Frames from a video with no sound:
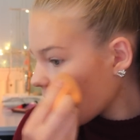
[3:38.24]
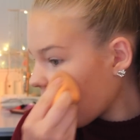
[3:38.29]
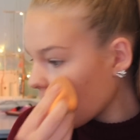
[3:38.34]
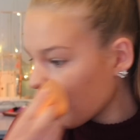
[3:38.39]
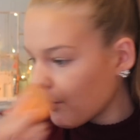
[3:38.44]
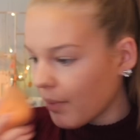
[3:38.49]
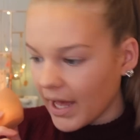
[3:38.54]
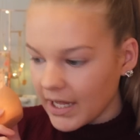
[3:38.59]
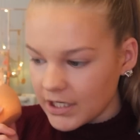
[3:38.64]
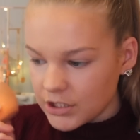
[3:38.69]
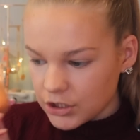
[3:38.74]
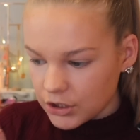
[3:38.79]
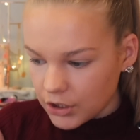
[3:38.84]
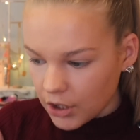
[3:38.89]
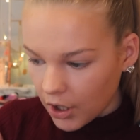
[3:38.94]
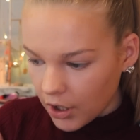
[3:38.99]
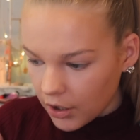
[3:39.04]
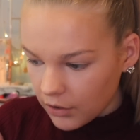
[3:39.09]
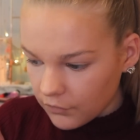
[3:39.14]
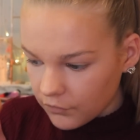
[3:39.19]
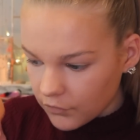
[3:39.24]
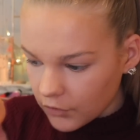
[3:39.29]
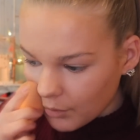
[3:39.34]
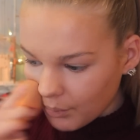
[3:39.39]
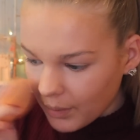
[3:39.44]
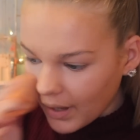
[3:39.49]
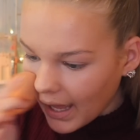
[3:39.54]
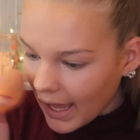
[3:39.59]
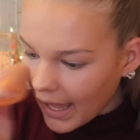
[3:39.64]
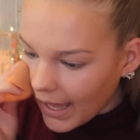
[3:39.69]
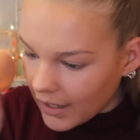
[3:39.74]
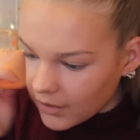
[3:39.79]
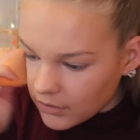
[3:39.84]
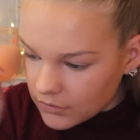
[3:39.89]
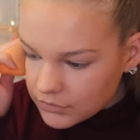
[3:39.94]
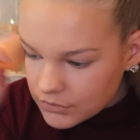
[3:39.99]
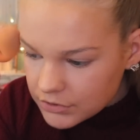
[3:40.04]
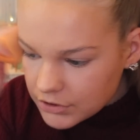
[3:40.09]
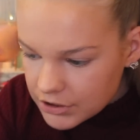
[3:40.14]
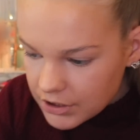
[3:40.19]
that bad, you know. For
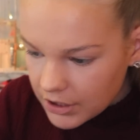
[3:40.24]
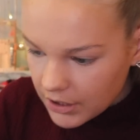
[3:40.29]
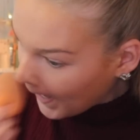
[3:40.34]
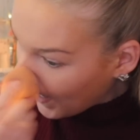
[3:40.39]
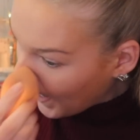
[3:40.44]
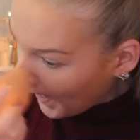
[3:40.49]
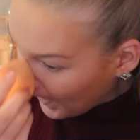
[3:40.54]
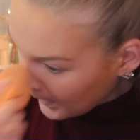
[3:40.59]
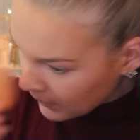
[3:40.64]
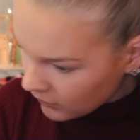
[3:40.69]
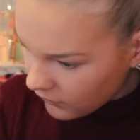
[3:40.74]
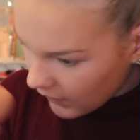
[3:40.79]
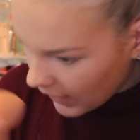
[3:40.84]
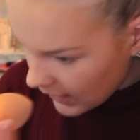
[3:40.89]
£1, it kind of